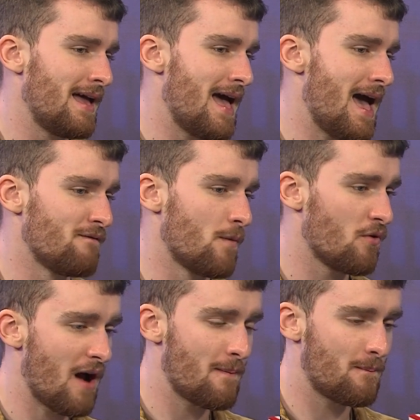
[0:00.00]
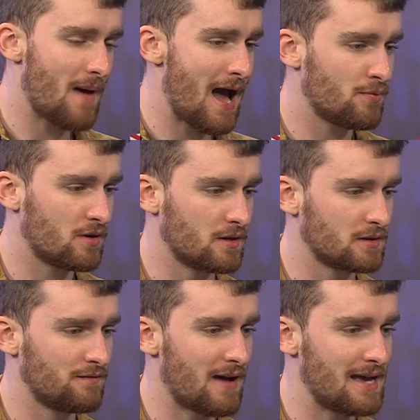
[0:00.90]
And the byproduct
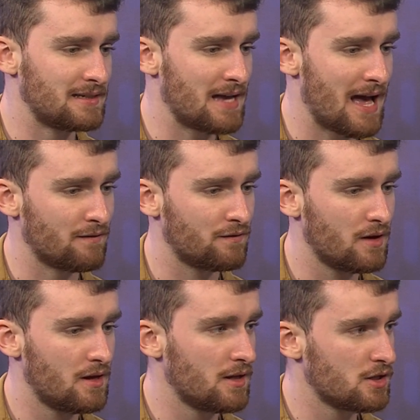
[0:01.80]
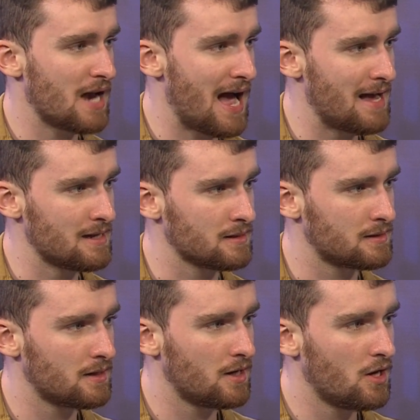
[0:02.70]
of that is you have
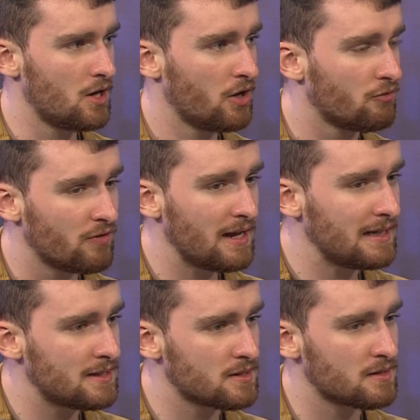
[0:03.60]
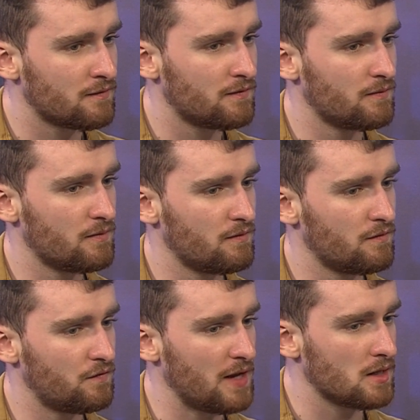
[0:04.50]
Charles, who really doesn't
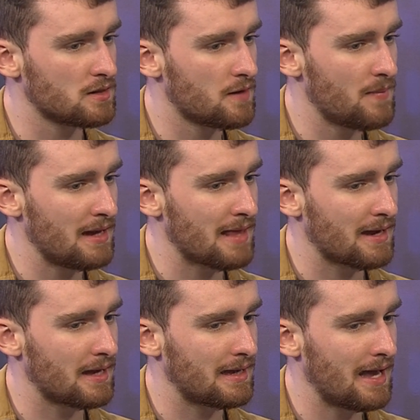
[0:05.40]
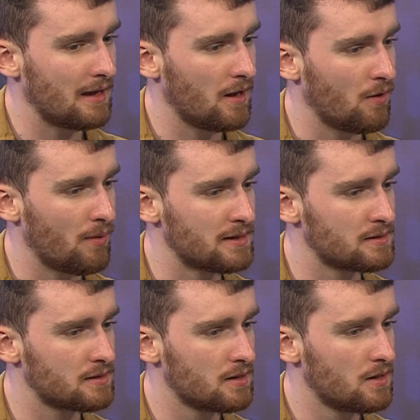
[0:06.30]
feel to me like a king who is